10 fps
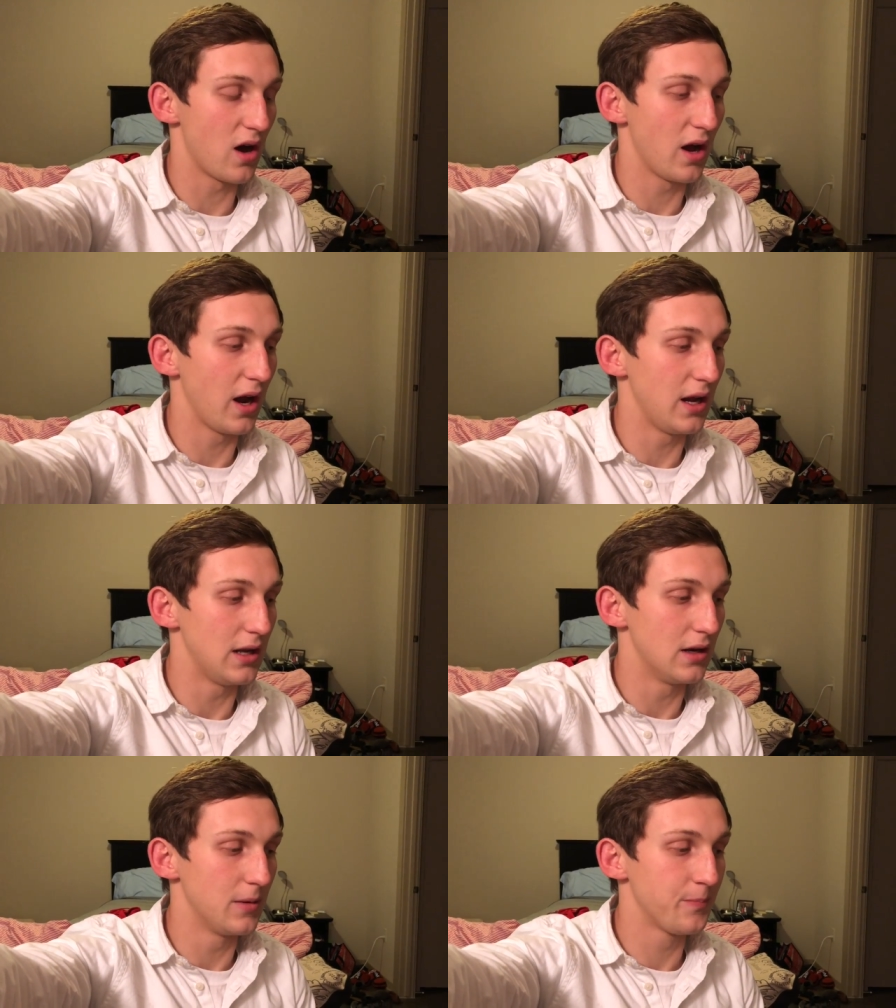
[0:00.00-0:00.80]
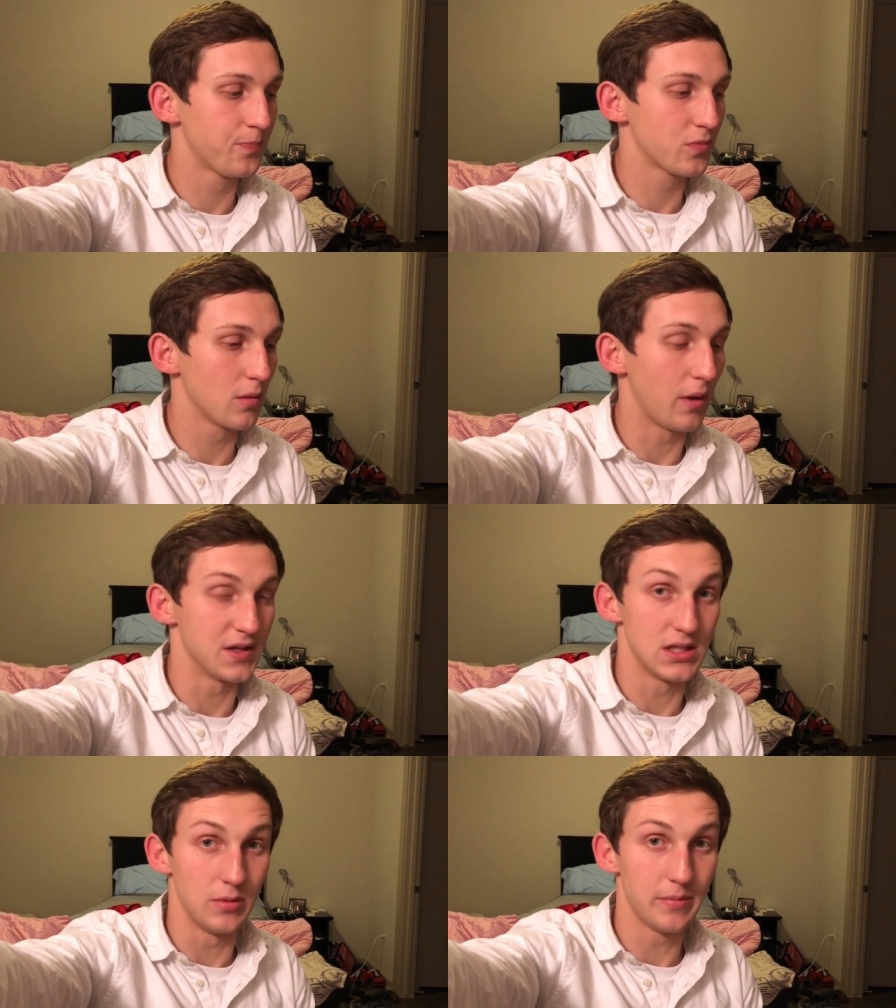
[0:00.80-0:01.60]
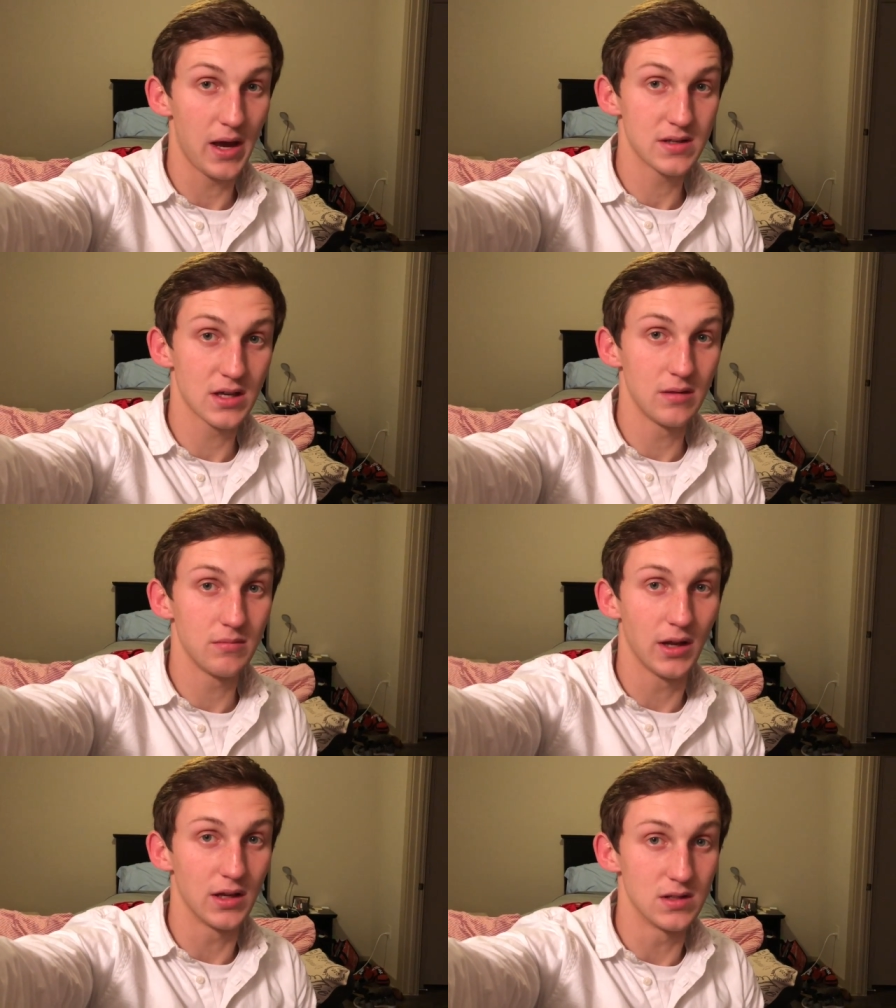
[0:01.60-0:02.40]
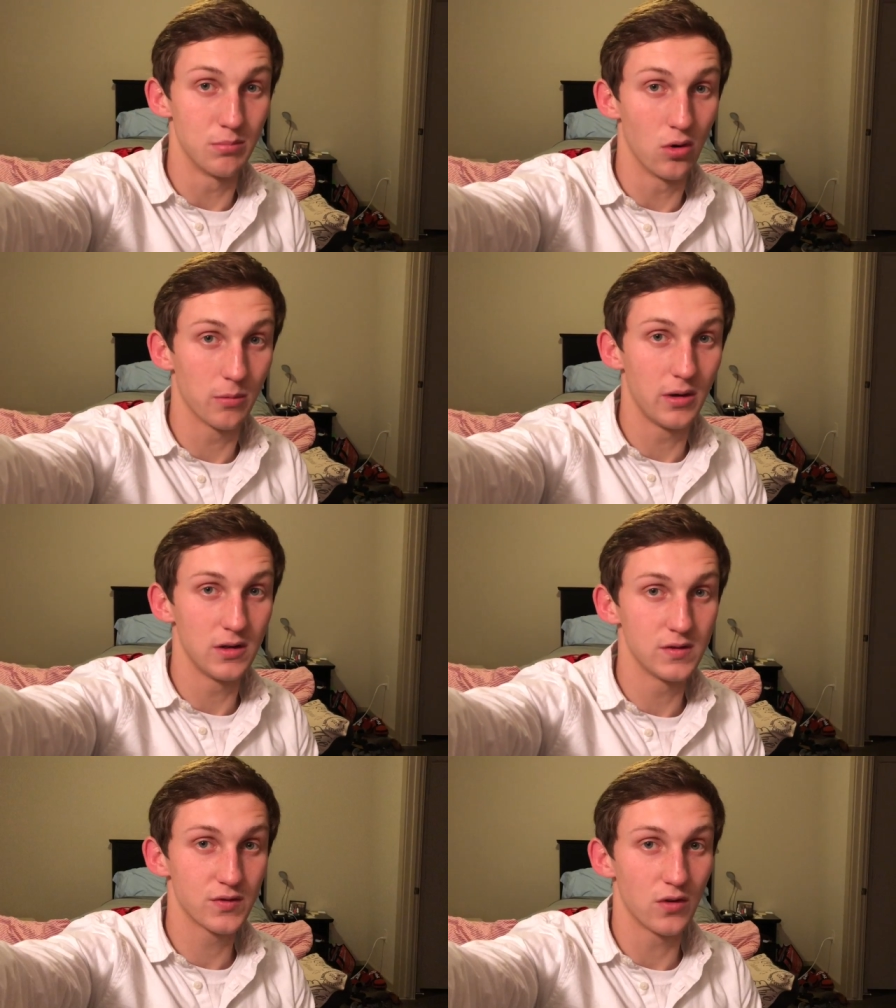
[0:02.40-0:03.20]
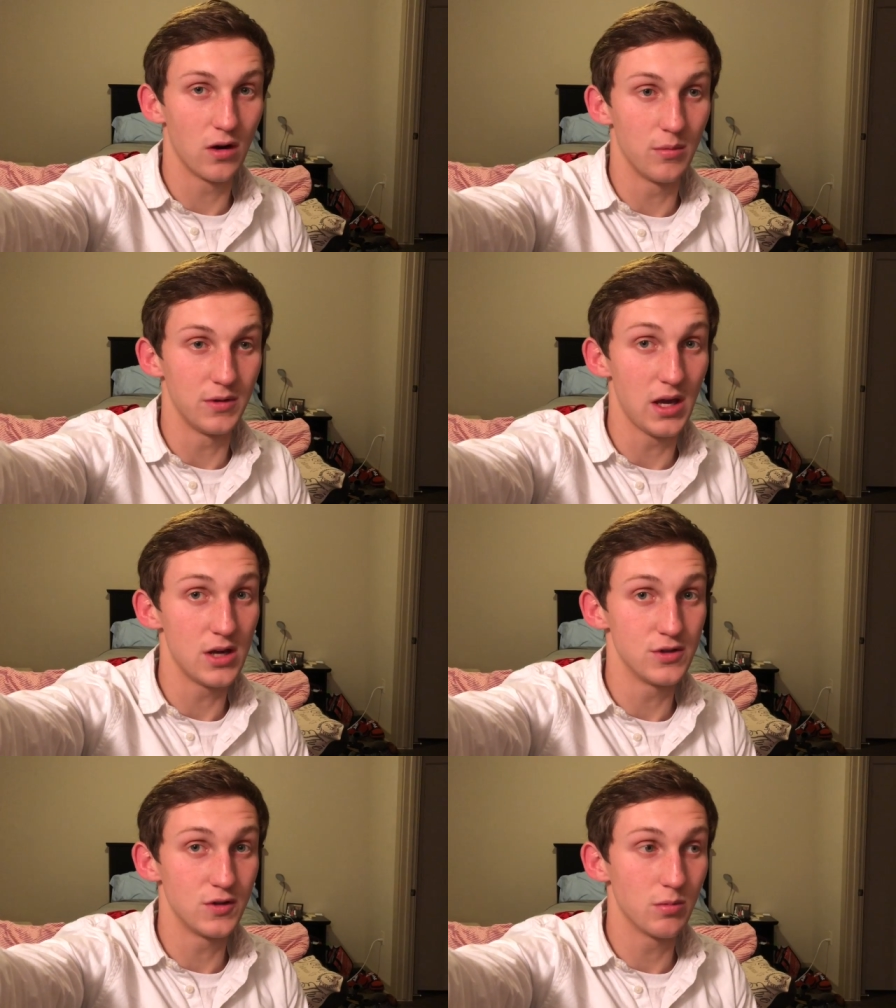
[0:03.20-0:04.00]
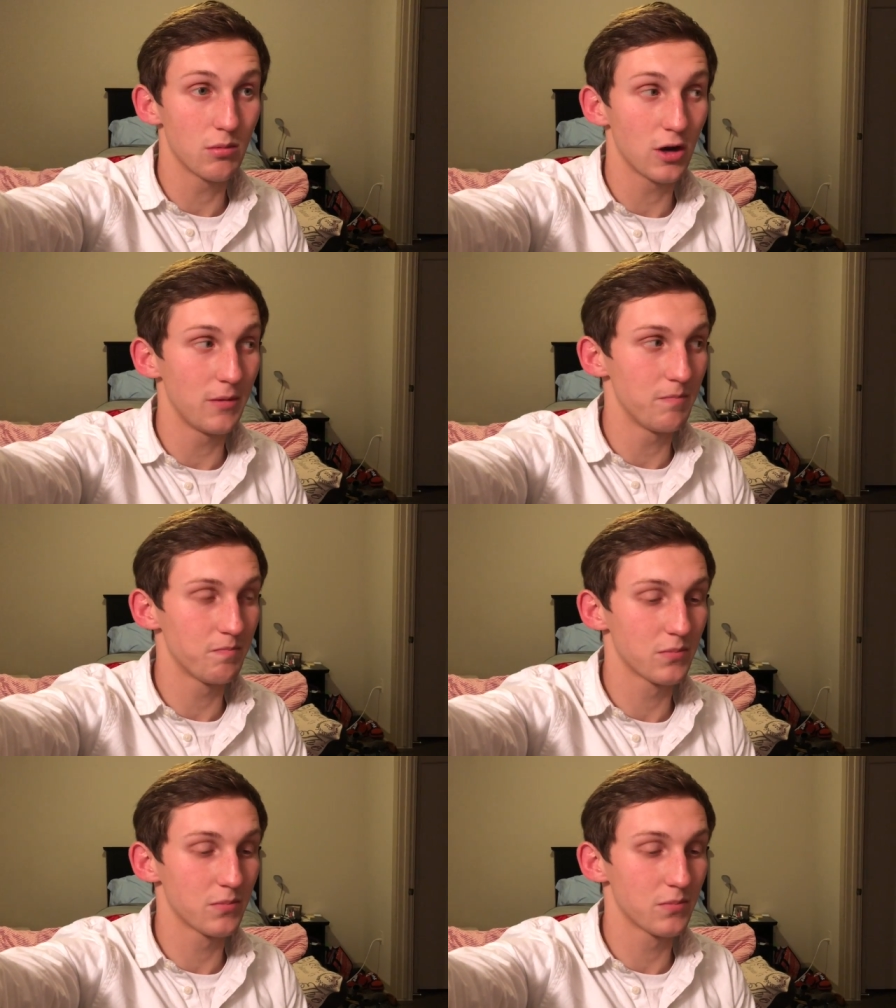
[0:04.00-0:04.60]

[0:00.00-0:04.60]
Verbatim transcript: buy my steaming basket and get some pork buns from the Asian supermarket.